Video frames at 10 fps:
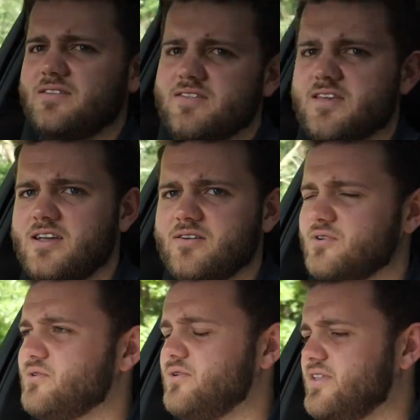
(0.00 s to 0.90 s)
in there
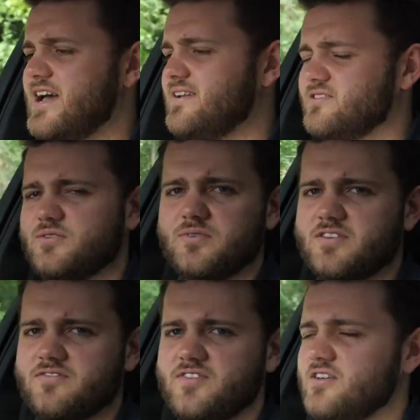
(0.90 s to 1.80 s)
and all that. It's all
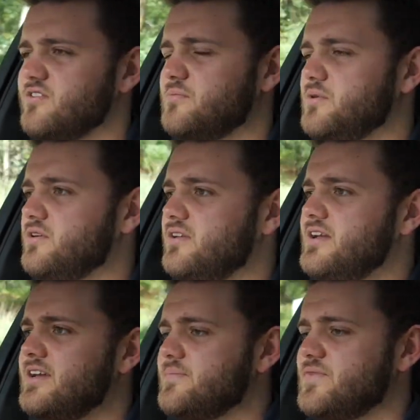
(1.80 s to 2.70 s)
configurable,
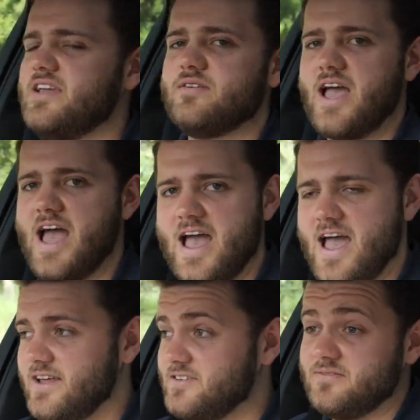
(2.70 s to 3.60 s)

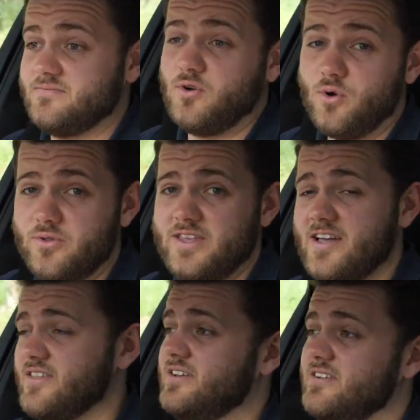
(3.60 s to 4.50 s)
and all the
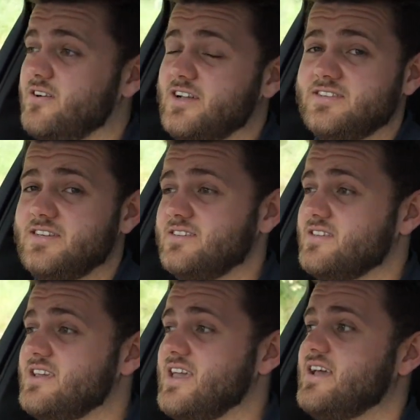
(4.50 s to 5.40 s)
other niceties
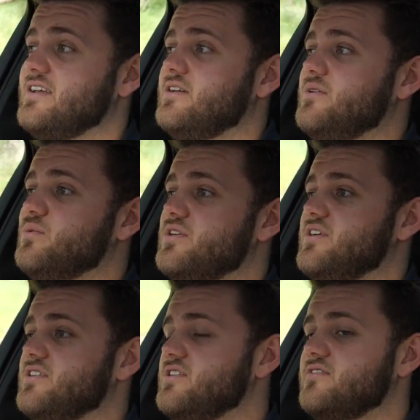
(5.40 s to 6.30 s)
that you get
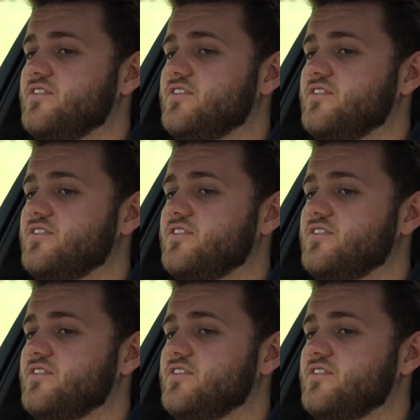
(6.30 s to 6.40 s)
with a new